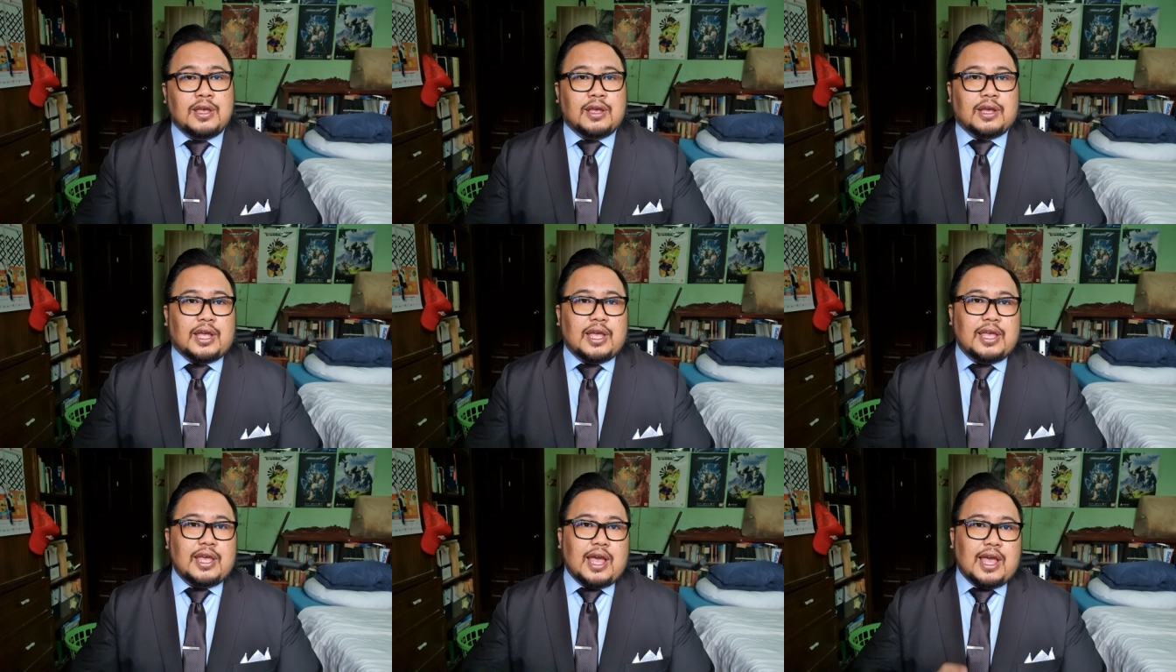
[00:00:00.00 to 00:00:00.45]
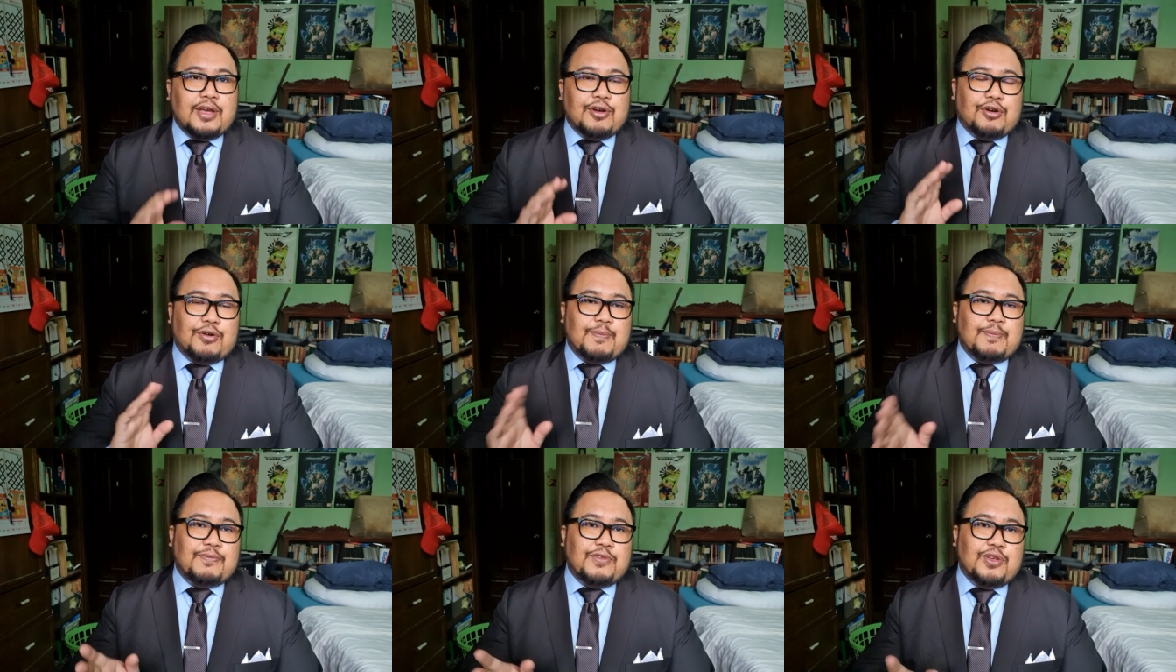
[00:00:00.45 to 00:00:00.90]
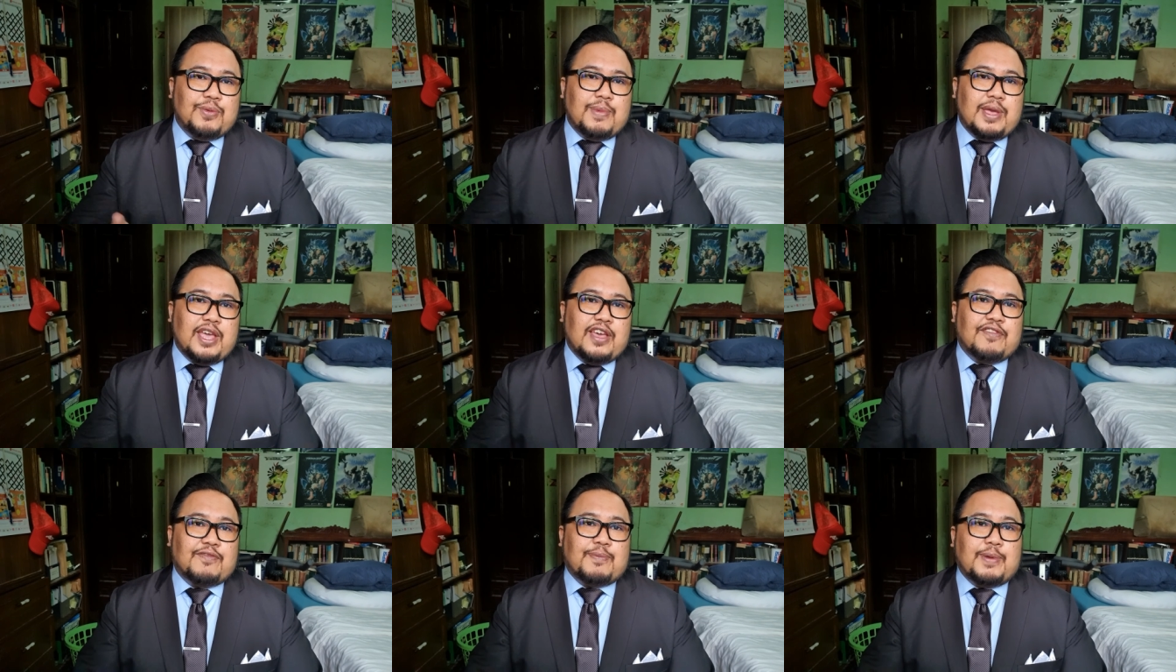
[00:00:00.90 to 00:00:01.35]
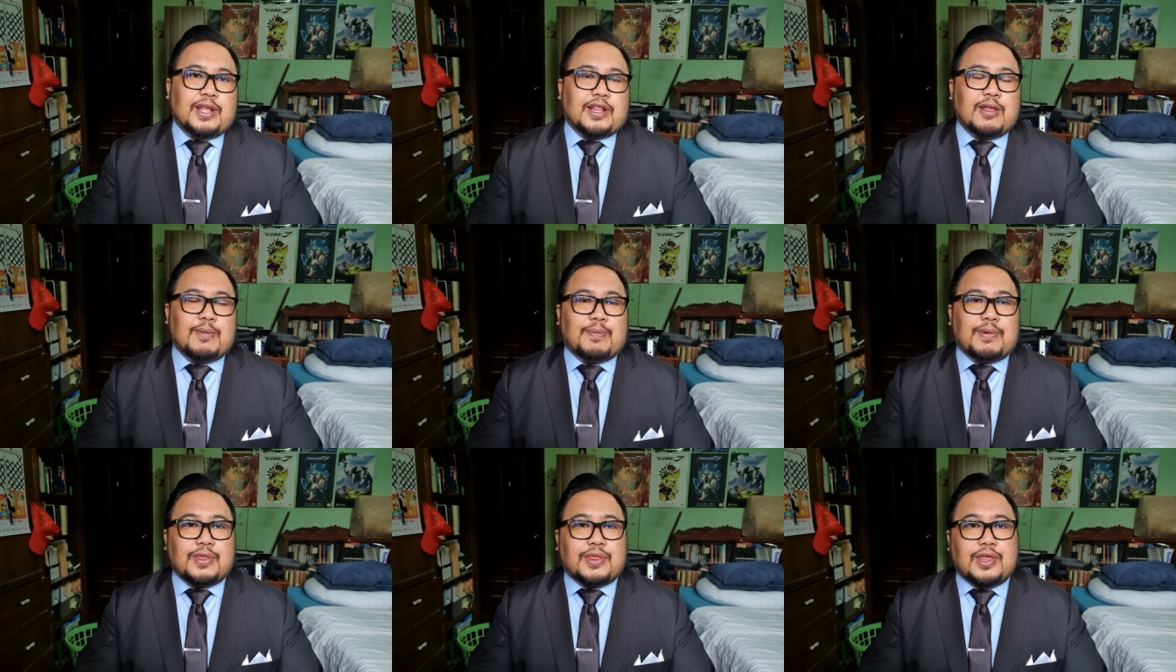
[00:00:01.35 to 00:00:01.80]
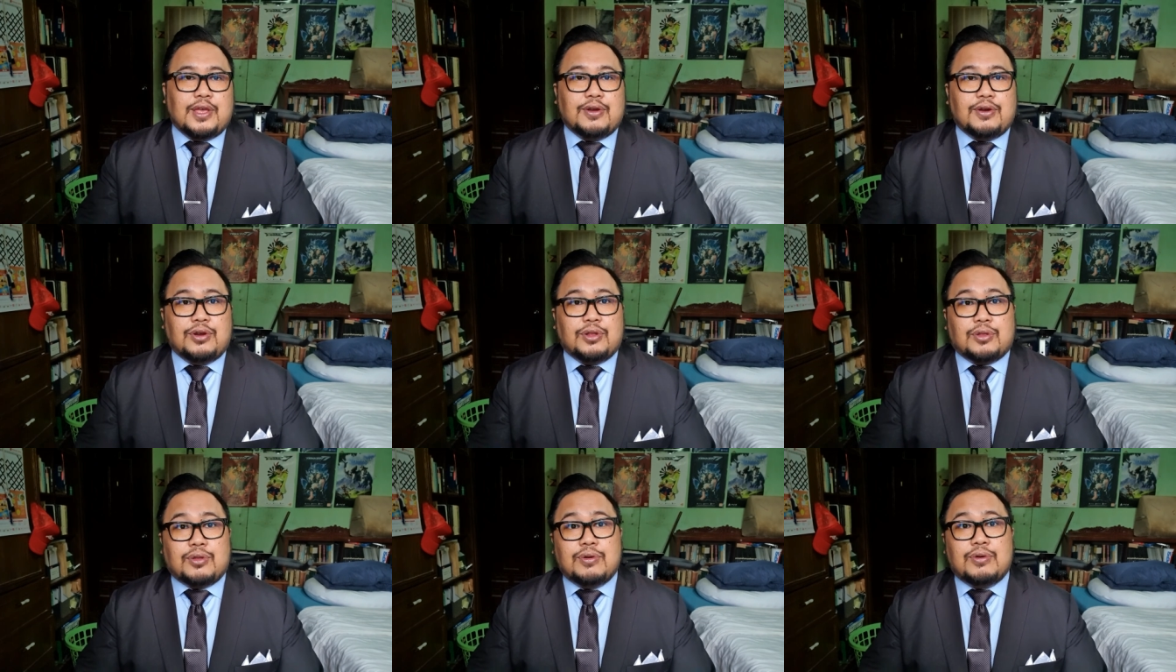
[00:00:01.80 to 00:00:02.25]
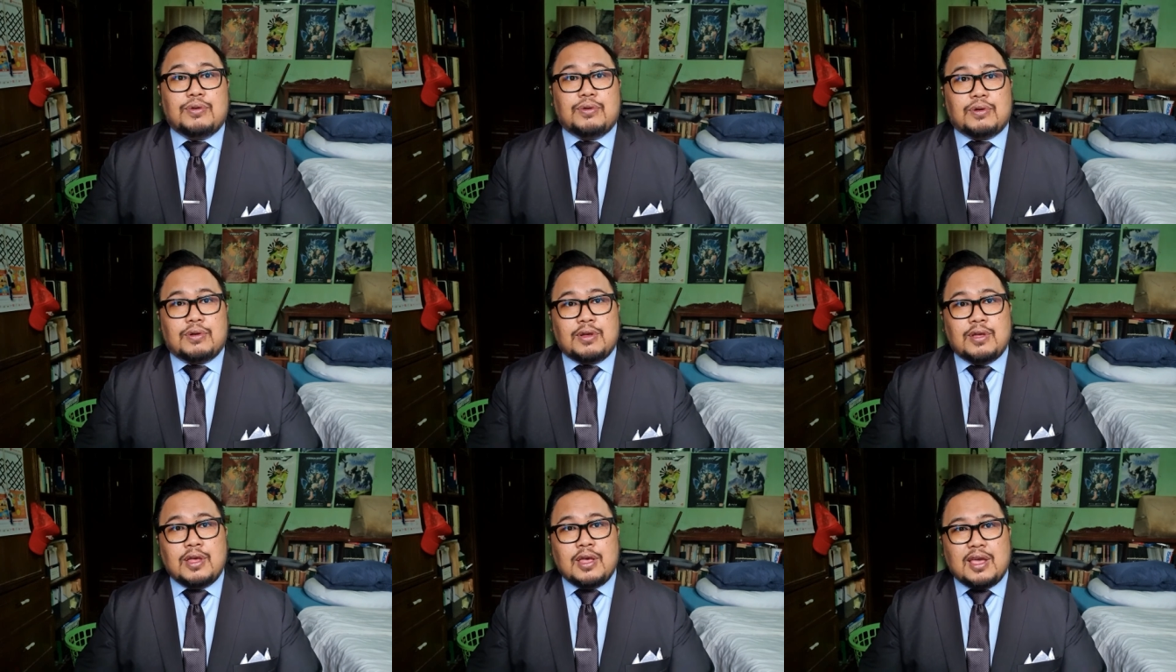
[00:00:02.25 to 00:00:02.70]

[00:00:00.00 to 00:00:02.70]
Okay? I hope you may have picked up a thing or two.